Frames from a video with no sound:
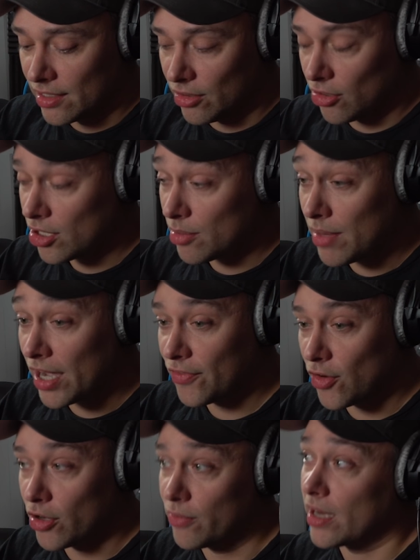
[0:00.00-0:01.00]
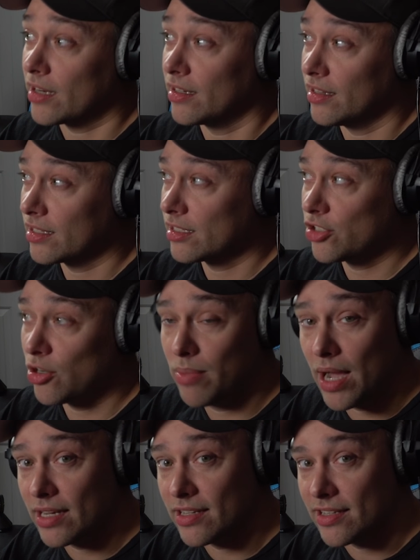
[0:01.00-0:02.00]
look at my voting record and look at Joe
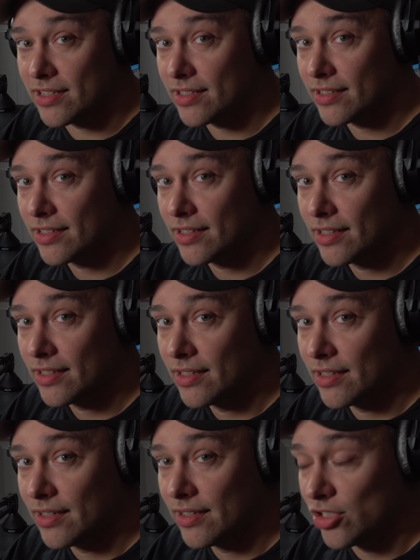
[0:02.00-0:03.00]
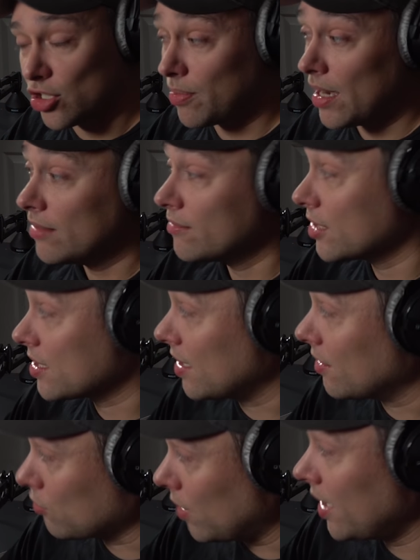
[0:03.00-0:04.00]
Biden's. Joe Biden was
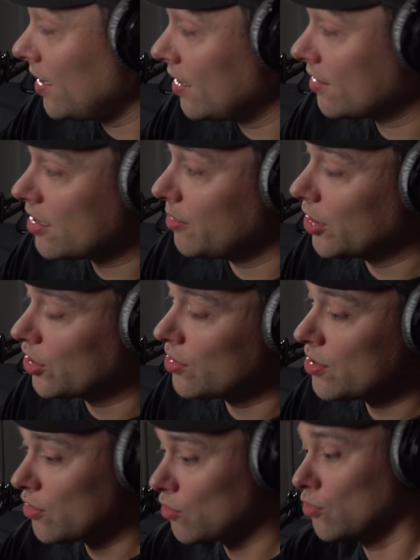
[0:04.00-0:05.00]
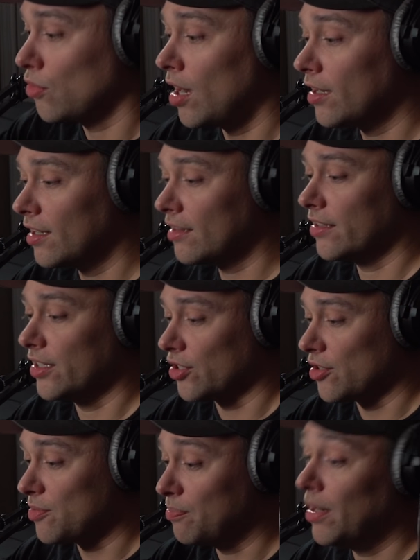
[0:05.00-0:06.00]
right on some issues, wrong on other
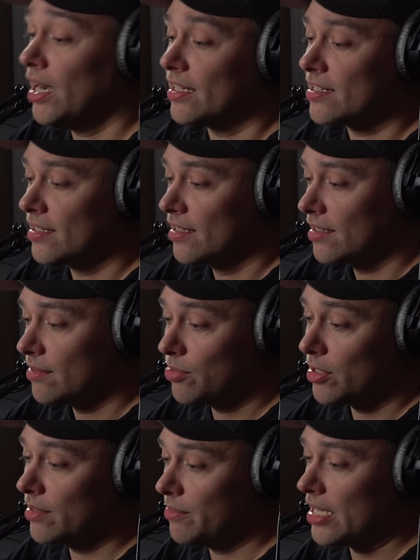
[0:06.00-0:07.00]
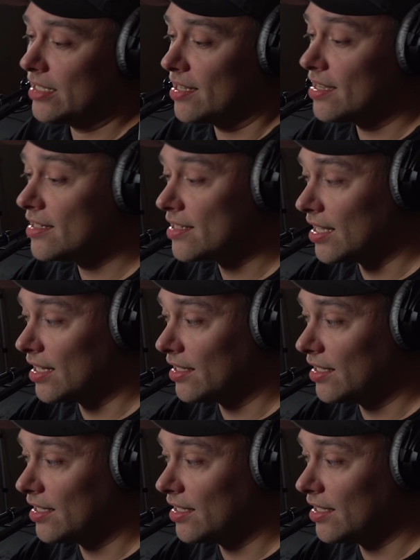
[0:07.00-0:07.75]
issues, but Bernie maintains that